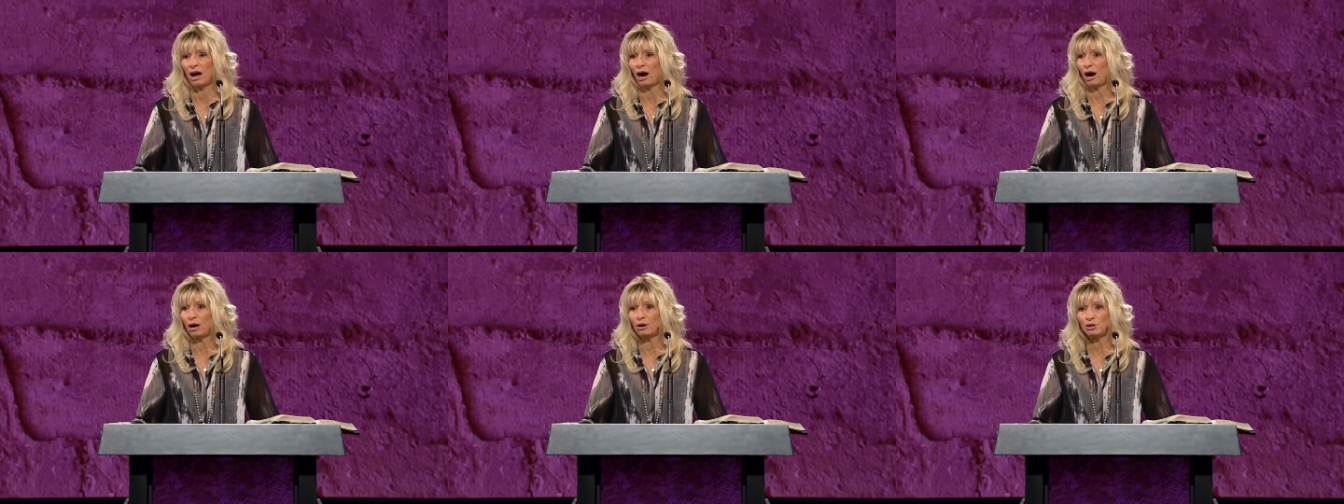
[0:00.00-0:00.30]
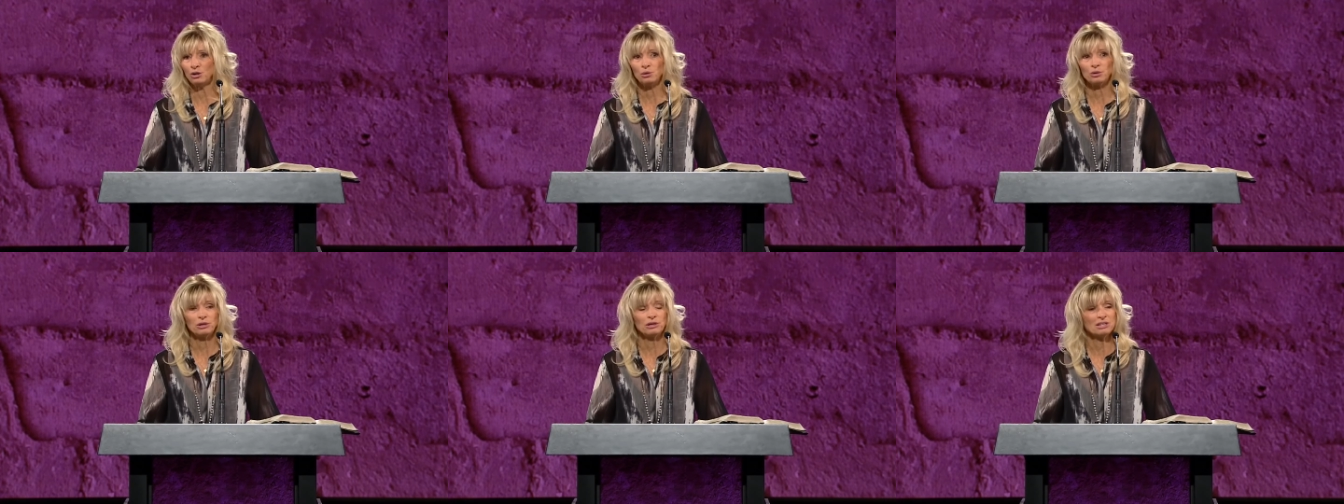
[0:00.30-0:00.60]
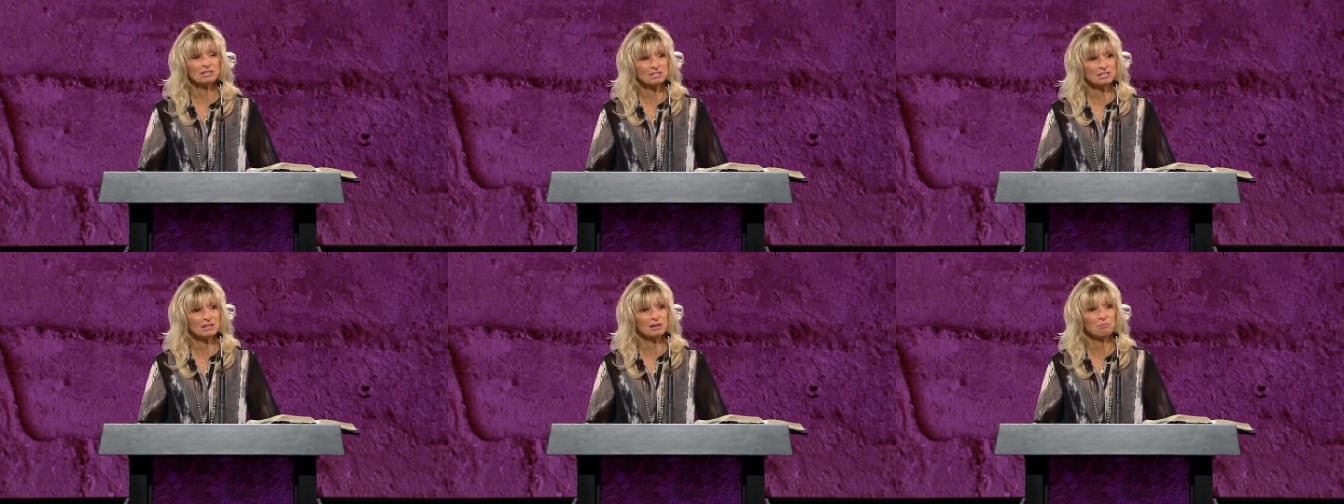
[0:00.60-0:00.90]
or don't,
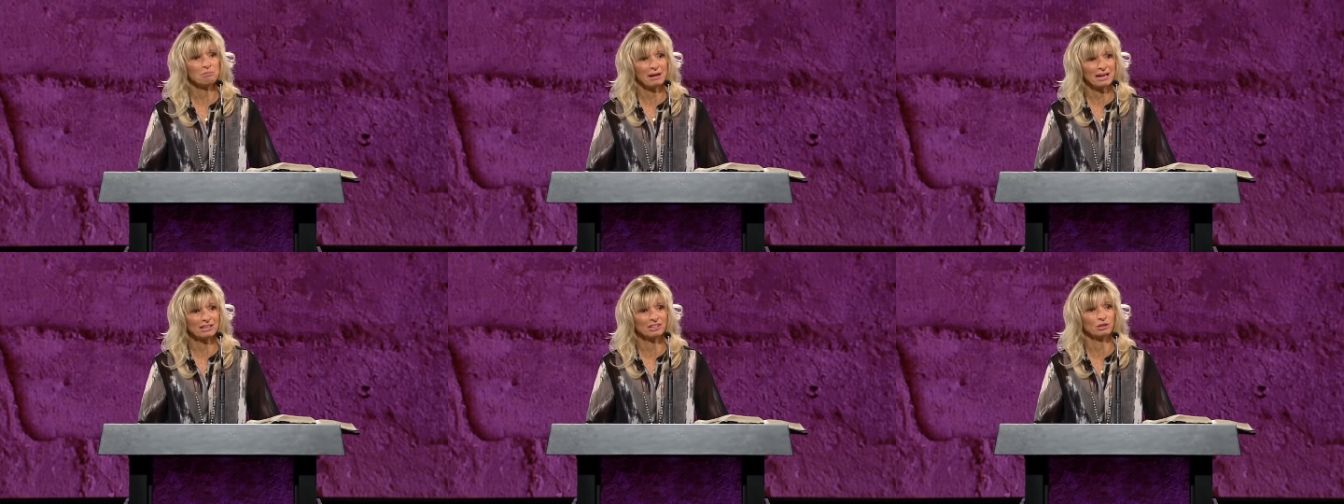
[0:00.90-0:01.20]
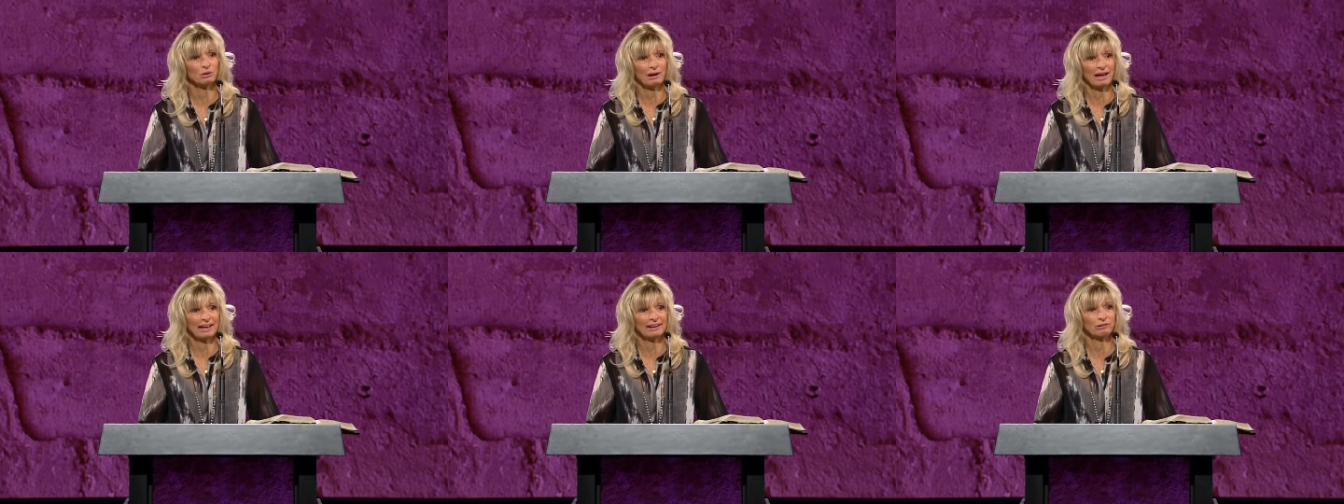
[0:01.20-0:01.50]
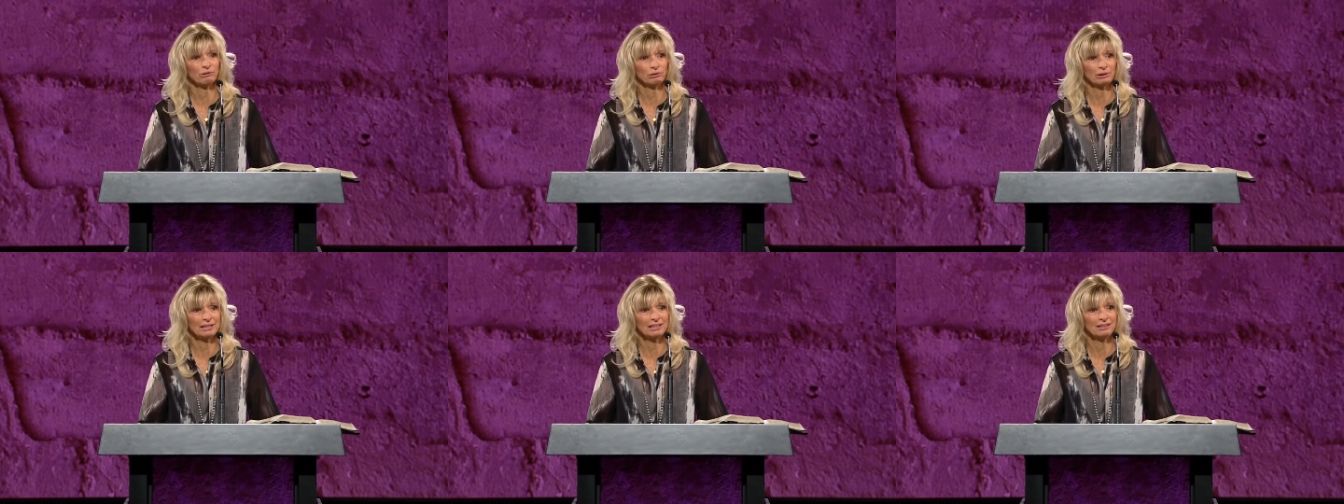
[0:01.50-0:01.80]
doesn't it make you
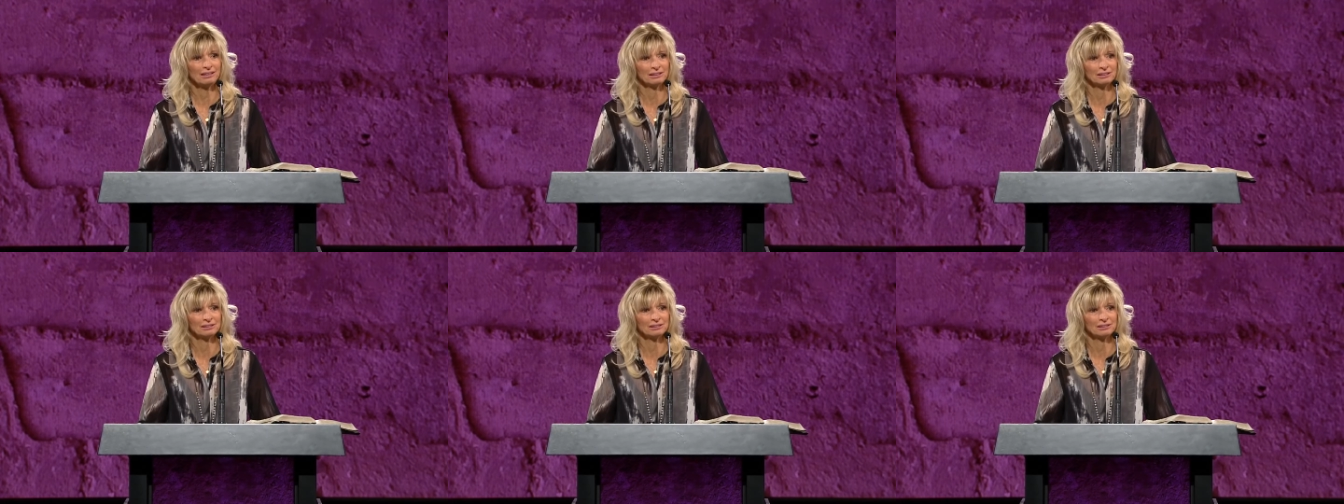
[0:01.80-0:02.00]
angry?